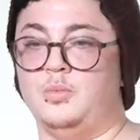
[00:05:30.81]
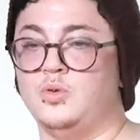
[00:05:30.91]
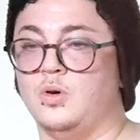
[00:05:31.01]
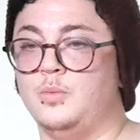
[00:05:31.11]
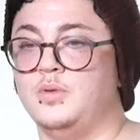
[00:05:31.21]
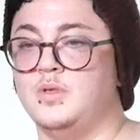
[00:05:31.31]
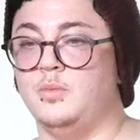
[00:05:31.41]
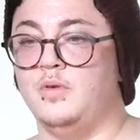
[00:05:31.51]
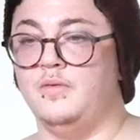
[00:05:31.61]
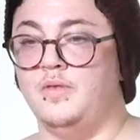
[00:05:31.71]
absorb
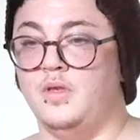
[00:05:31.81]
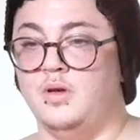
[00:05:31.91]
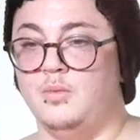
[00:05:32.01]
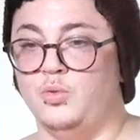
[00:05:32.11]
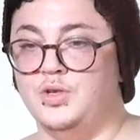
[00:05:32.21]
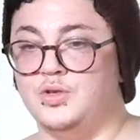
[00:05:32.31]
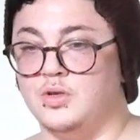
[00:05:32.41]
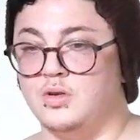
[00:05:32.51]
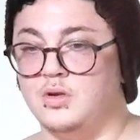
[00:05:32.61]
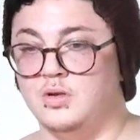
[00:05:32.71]
some of the
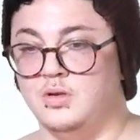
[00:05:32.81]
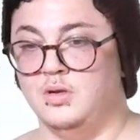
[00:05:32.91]
moisture.